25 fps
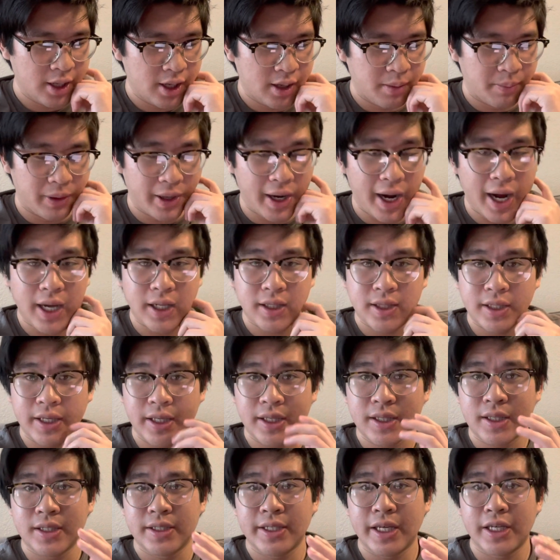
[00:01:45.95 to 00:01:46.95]
But at the
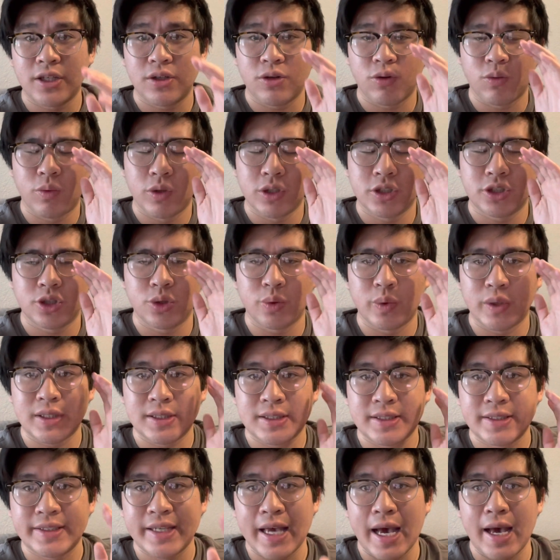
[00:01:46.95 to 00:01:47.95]
end of the day, once you
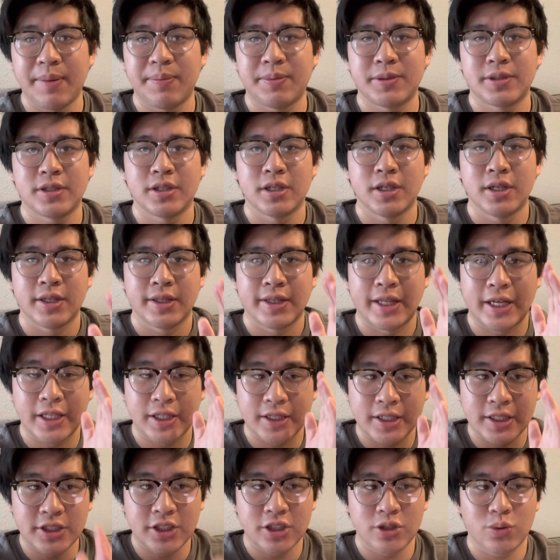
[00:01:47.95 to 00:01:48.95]
accept that
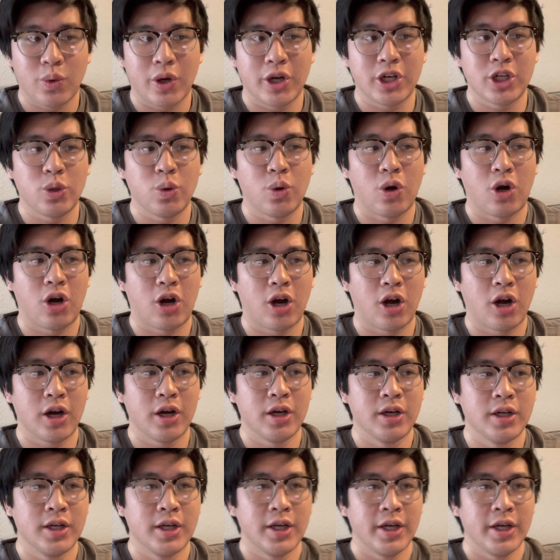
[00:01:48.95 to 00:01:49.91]
this is where you are